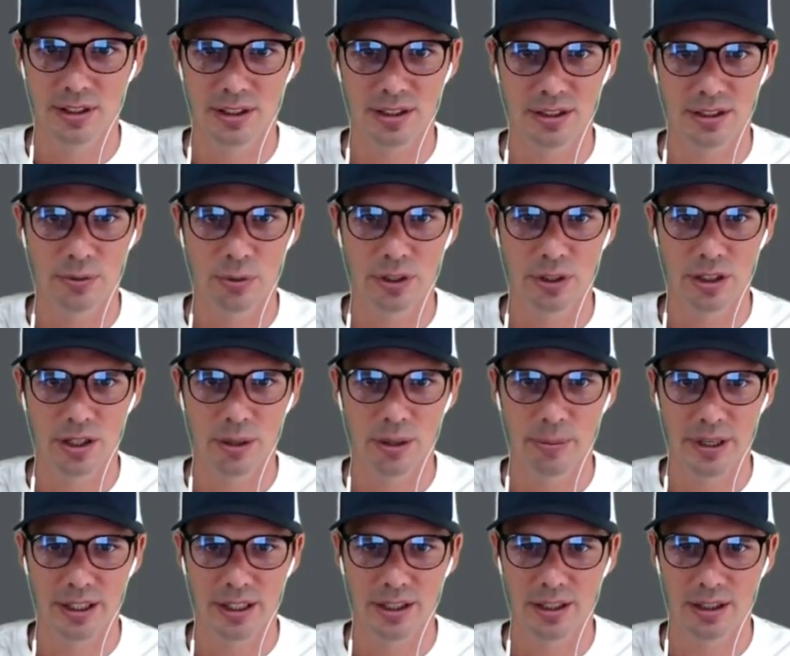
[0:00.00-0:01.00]
Now we're going to
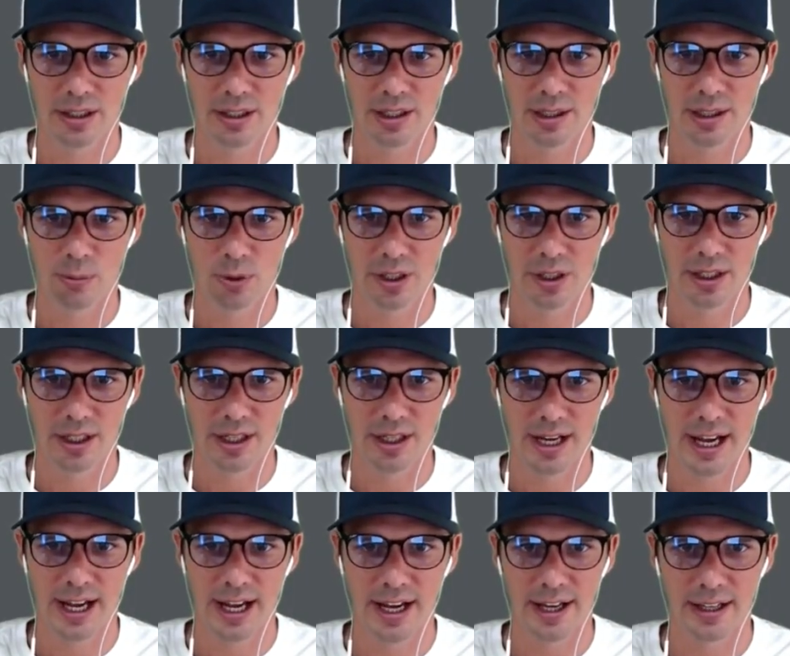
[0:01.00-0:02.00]
come back here and we're going to
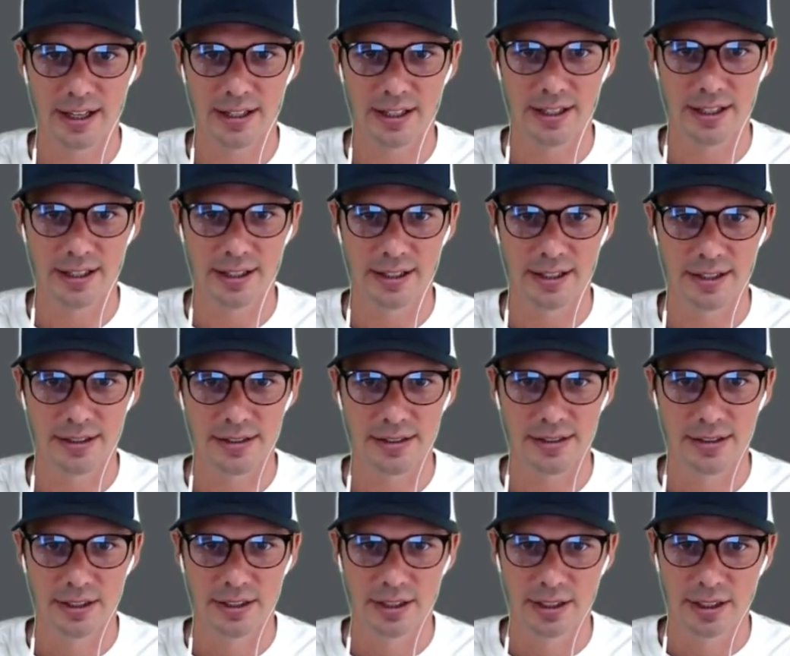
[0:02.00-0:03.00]
hit add, and